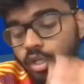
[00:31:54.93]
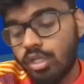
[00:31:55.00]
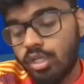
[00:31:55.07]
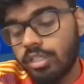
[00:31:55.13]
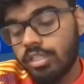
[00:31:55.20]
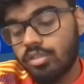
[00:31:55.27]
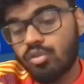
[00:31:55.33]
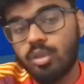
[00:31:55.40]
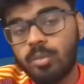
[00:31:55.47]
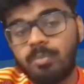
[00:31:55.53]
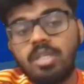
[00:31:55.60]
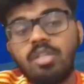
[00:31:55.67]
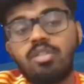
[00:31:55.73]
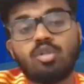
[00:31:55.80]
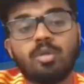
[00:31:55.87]
you look at this group
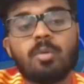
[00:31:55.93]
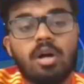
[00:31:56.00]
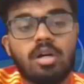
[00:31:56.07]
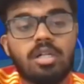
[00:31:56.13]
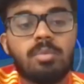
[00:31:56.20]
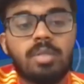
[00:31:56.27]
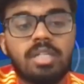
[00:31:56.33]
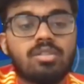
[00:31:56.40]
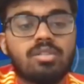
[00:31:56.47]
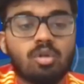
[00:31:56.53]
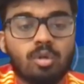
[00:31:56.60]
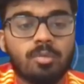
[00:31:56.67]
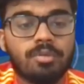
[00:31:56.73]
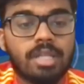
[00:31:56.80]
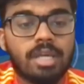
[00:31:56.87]
arguably is the
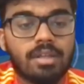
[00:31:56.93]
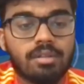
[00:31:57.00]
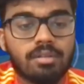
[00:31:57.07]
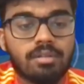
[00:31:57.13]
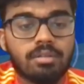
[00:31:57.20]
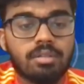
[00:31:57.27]
group of death.